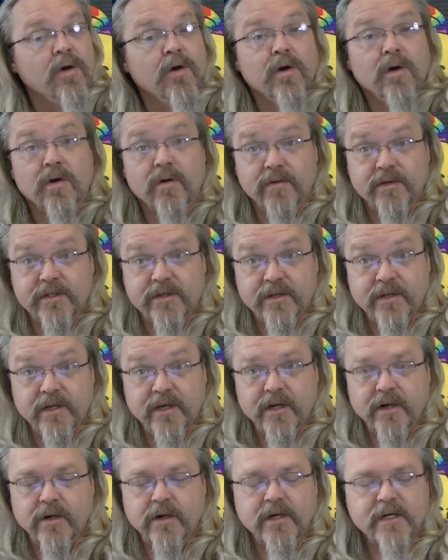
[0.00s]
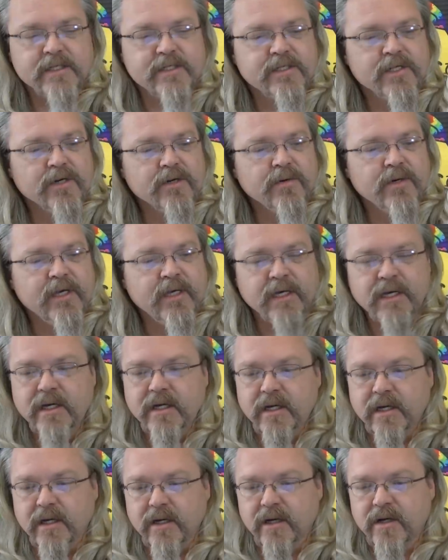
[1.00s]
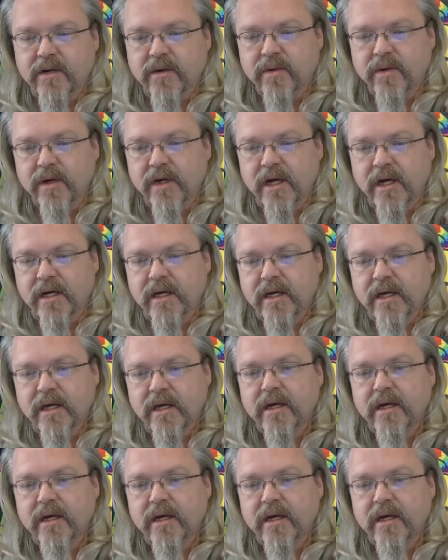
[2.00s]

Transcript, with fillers: Over to the RSOE quick.